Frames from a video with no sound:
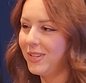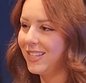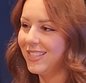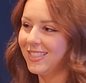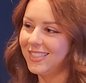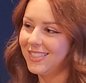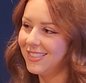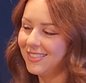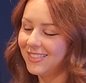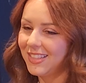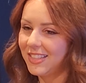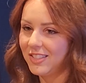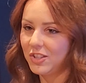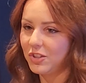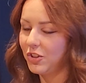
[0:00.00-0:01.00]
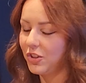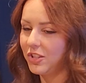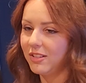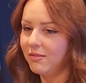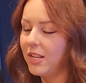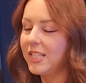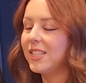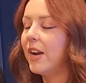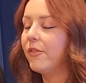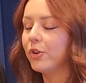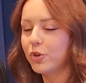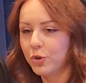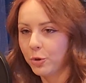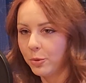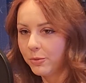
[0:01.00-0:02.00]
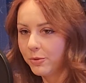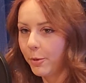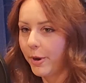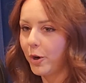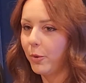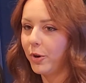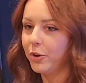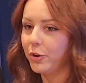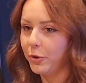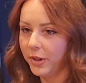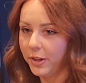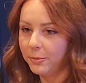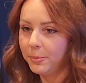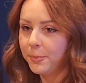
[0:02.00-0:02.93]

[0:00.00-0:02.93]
because it's never true, no matter what you're doing.